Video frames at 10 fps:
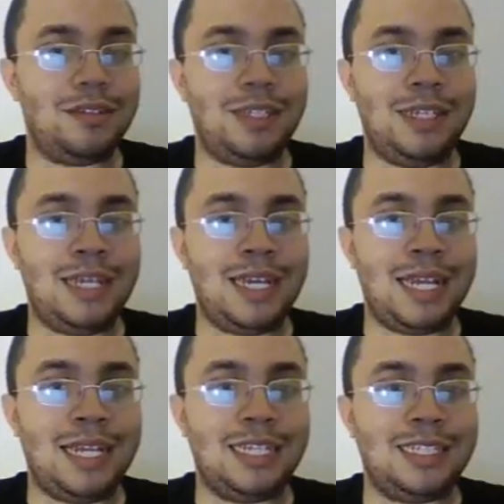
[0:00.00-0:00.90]

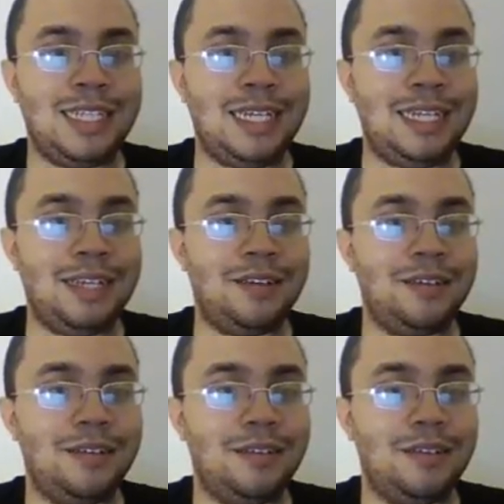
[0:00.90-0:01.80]
cannot extend here.
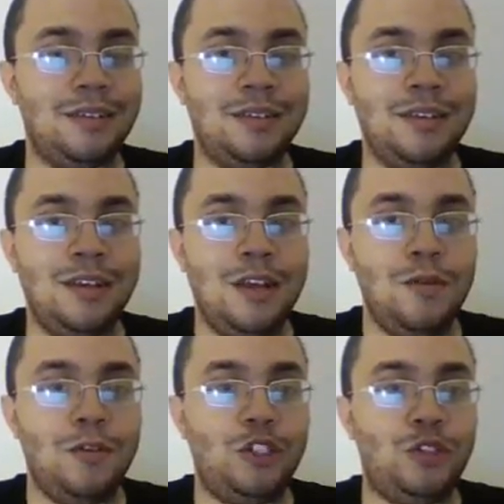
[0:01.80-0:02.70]

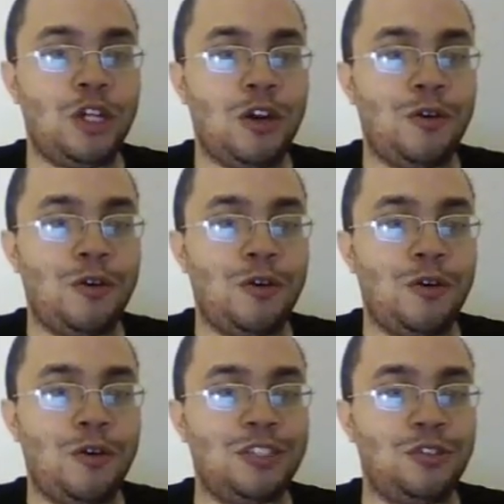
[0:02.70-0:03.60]
Once you Atari, he
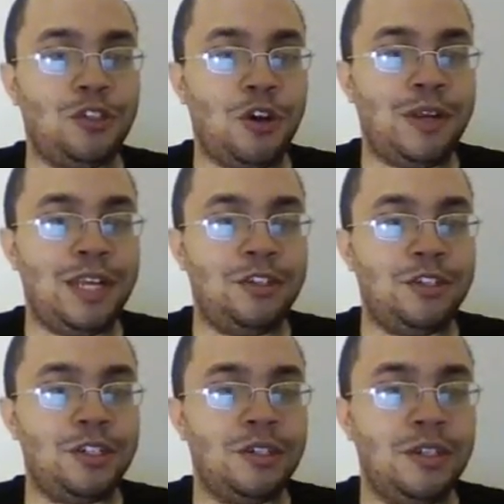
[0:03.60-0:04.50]
has to Atari
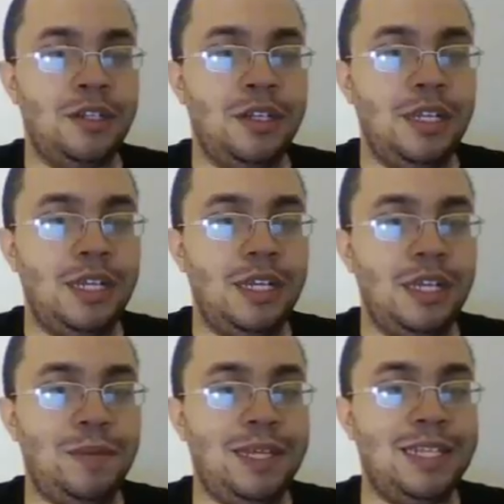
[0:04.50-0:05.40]
under. If you
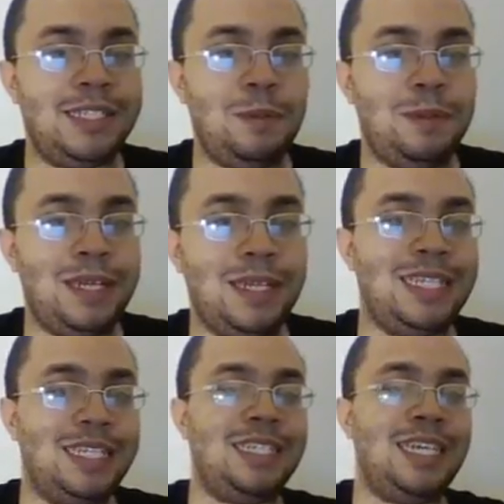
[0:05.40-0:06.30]
play this, he plays
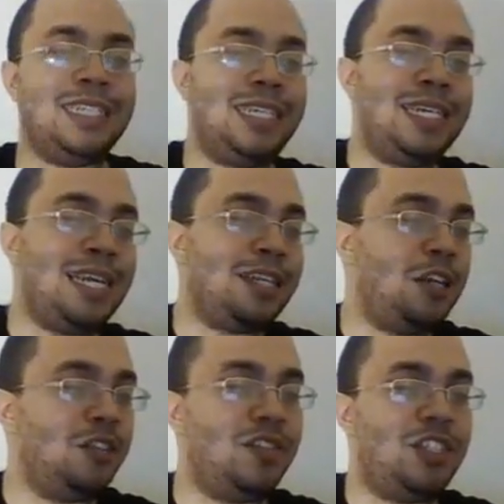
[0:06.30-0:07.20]
this. He has to connect
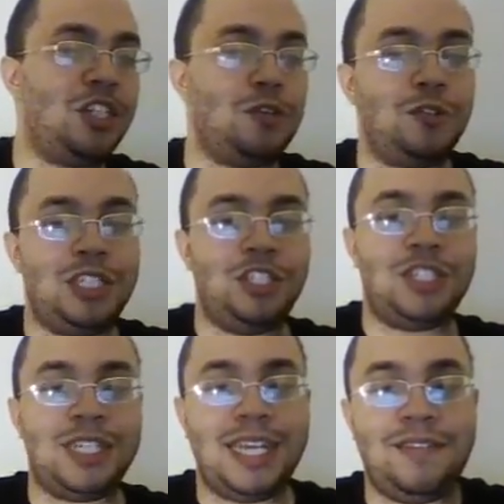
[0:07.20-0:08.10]
all of his stones. He just
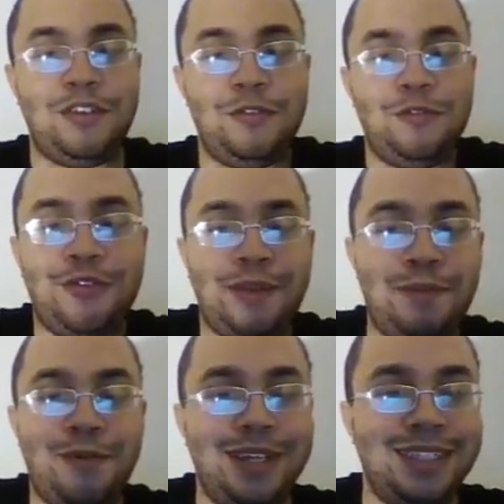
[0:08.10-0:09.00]
gave you free
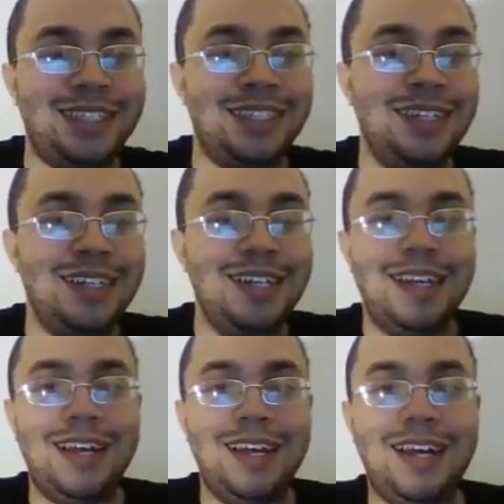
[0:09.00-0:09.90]
points.
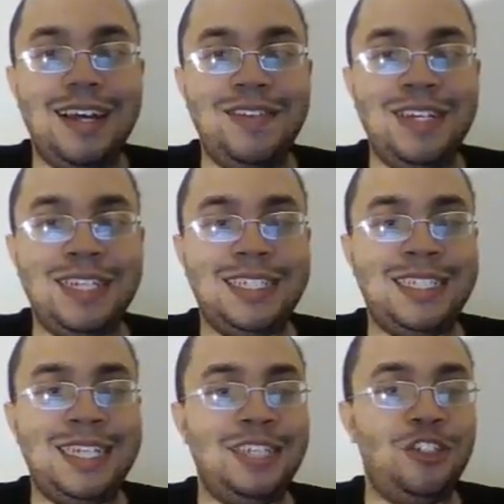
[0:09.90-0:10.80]
If he
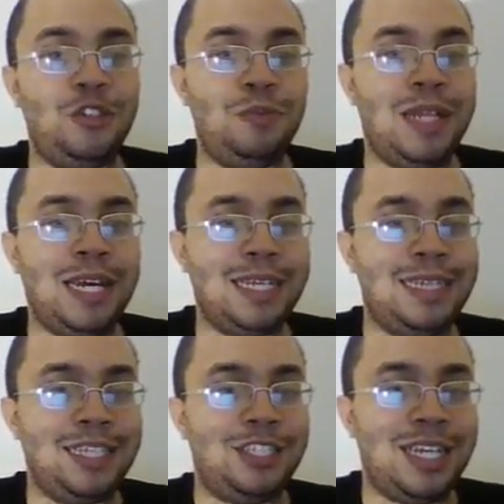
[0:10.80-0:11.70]
extends, you block like
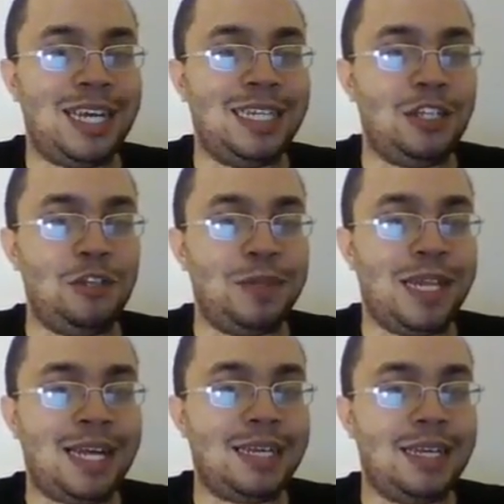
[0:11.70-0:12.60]
this. Yeah, then you
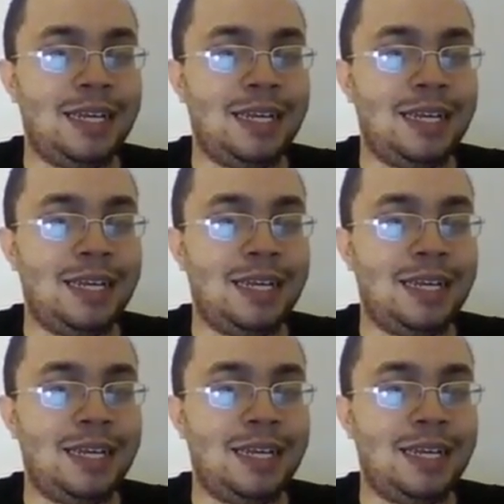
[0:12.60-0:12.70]
block.